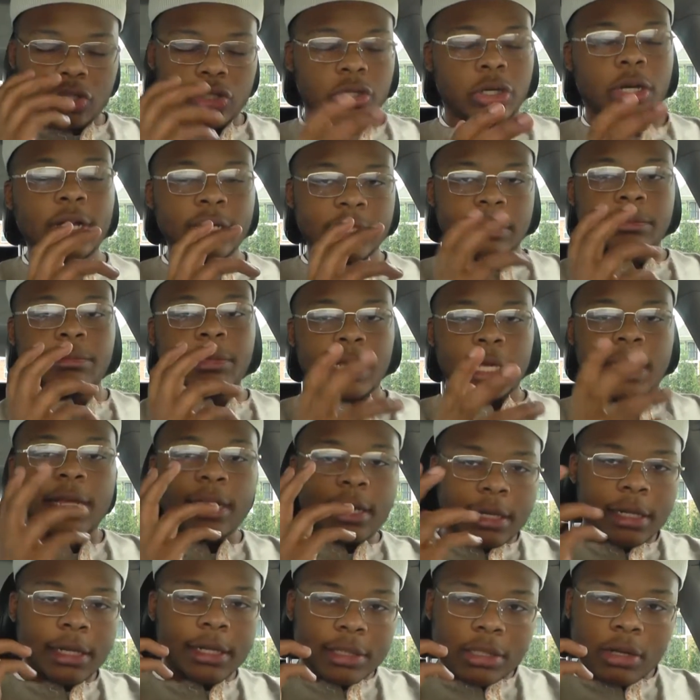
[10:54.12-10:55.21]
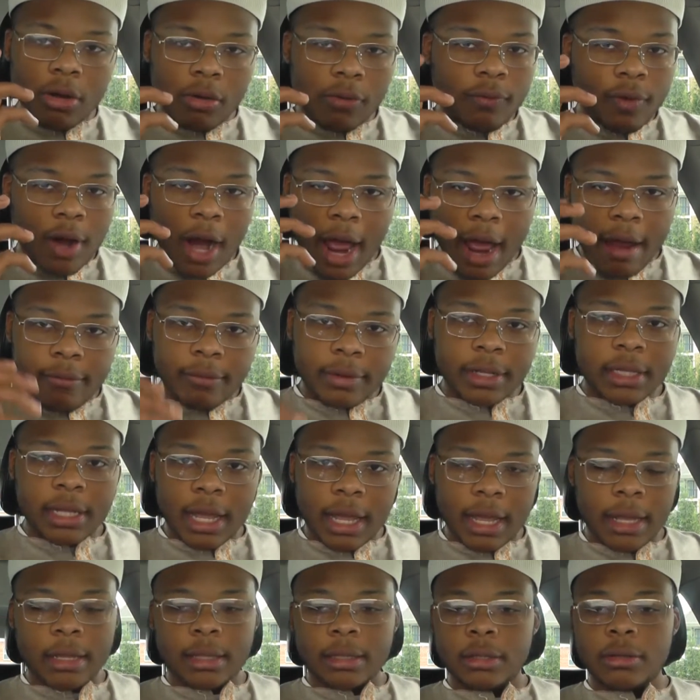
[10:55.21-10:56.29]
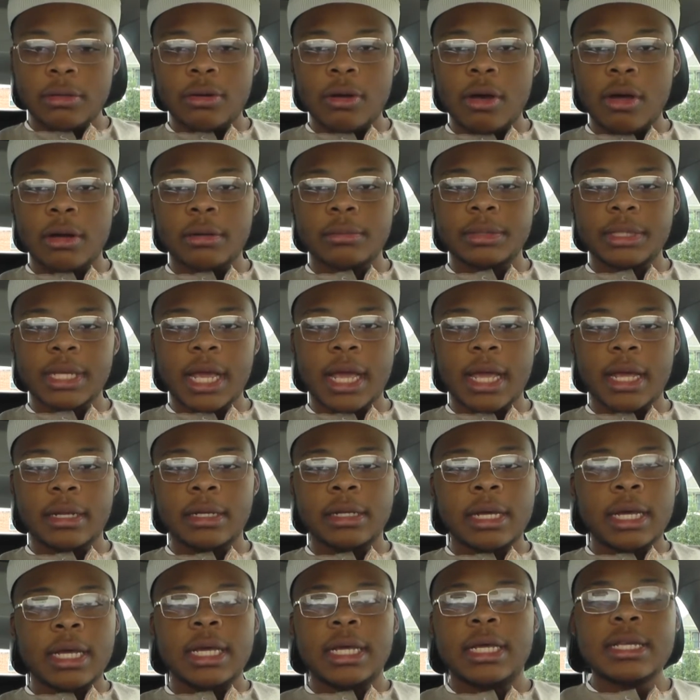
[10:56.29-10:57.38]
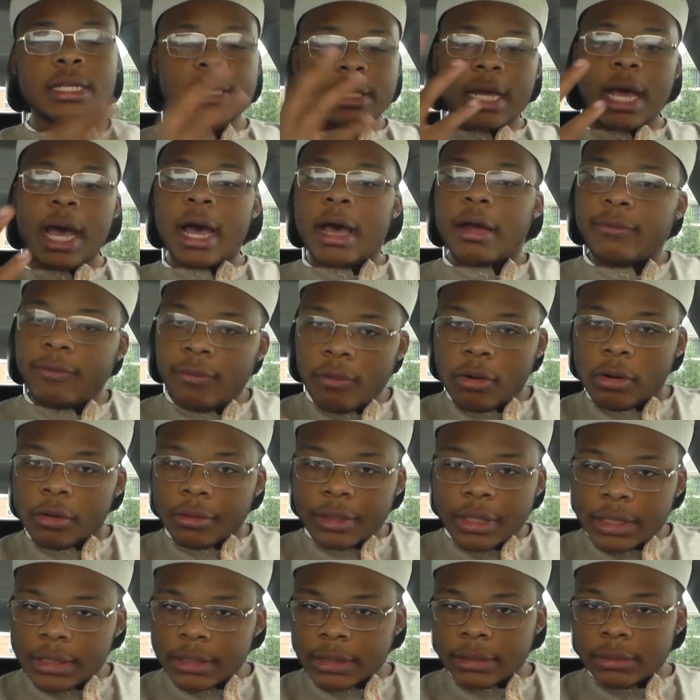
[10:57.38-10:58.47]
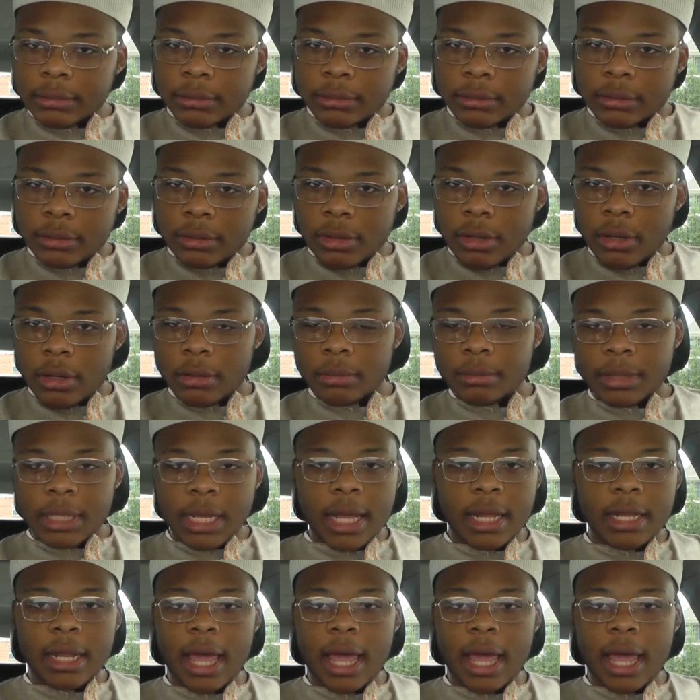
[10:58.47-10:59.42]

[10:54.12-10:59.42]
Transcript: Trust me, he looks over everything. You know what I'm saying? He's God for a reason. You know what I'm saying?